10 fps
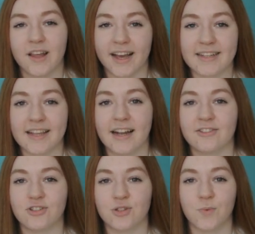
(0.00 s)
like I said,
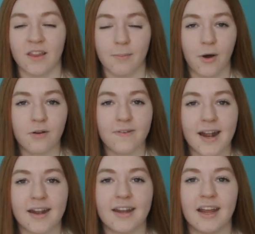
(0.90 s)
is just really
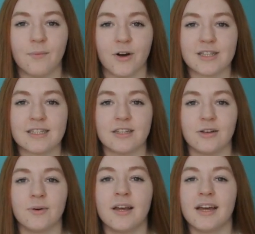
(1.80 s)
motivated and wants
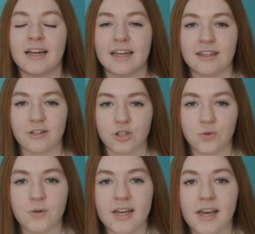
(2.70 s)
to get their
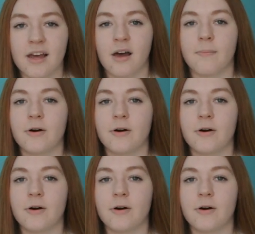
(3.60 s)
degree.